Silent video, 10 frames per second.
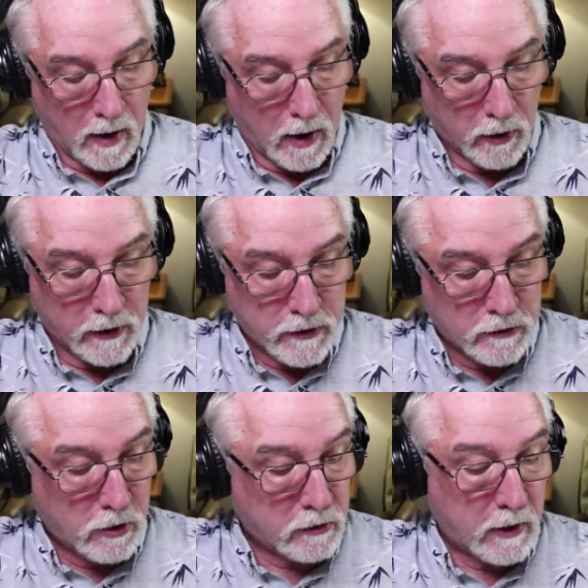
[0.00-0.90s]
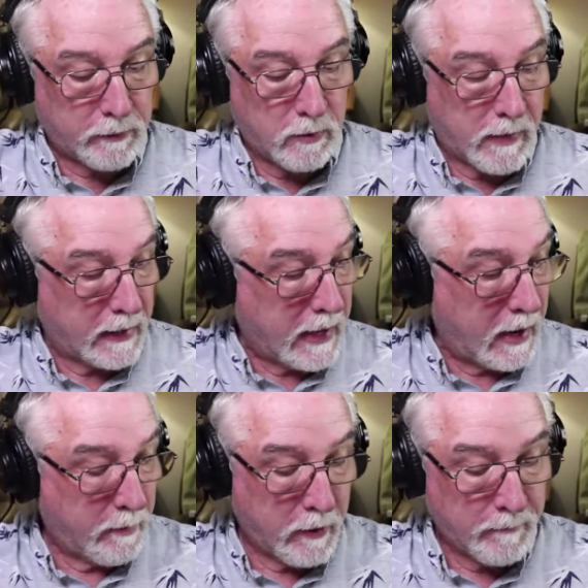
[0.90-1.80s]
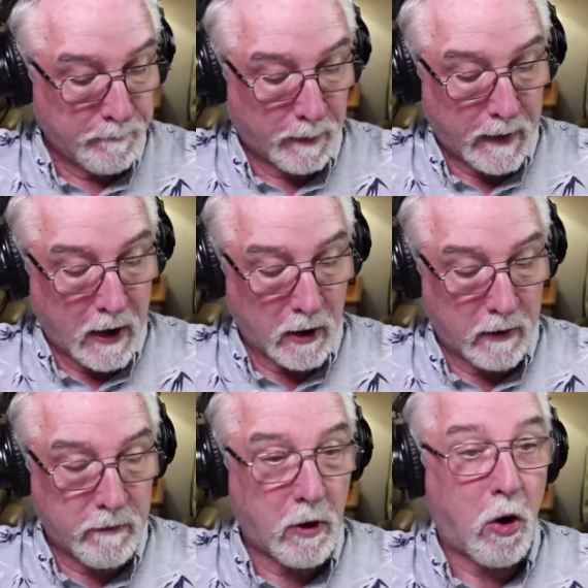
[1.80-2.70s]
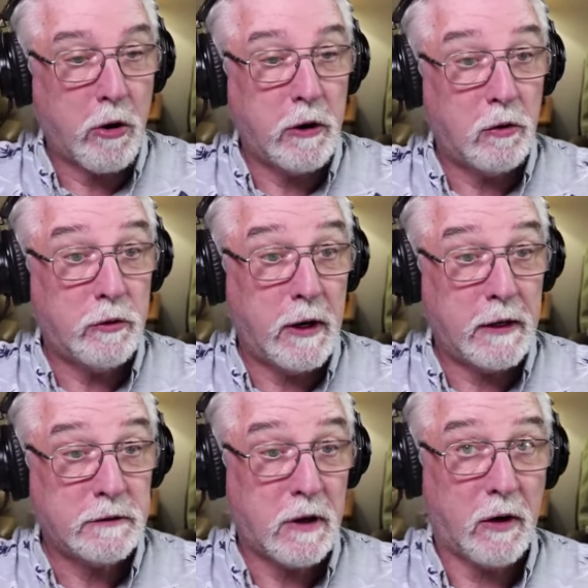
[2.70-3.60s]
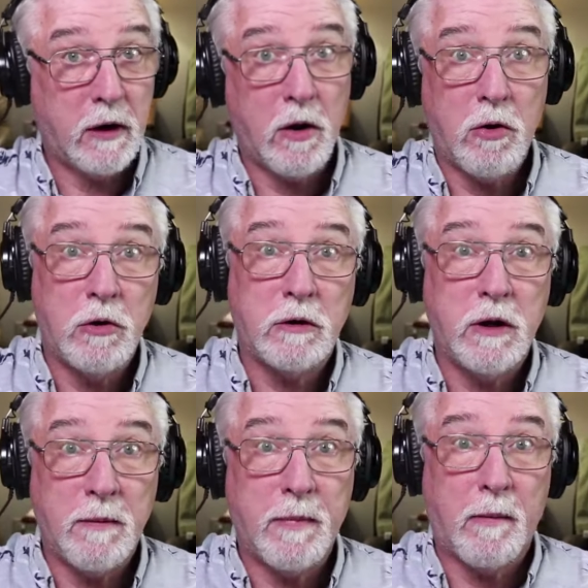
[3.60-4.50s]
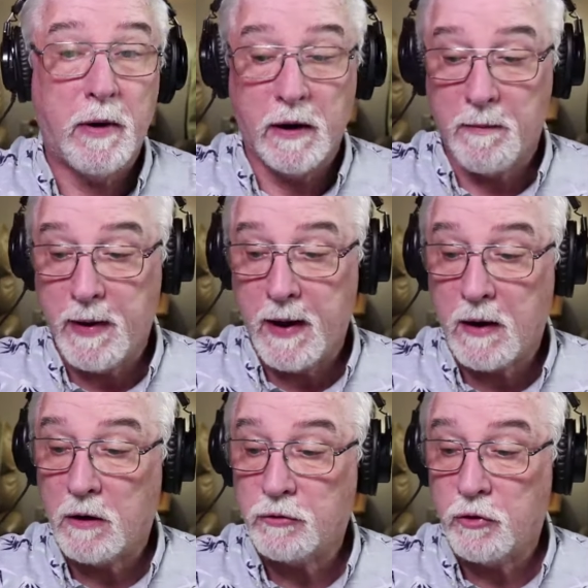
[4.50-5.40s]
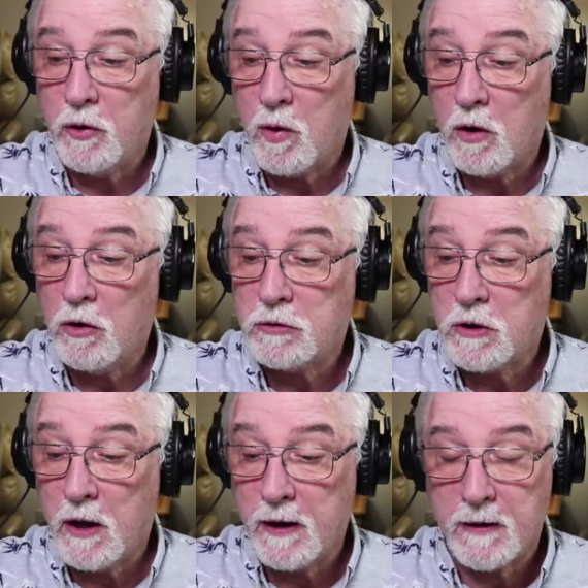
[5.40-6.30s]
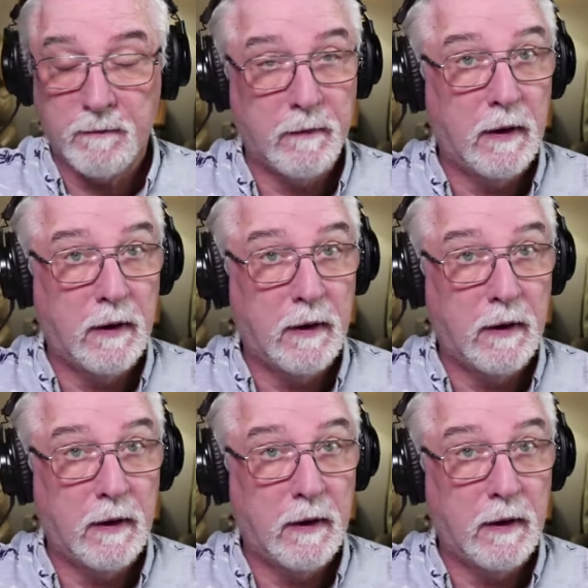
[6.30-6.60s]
I'll get this hooked up to my camera. I'll give it an audio test. I'll get it all hooked up. I'll bring it back. I'll show you what it looks like.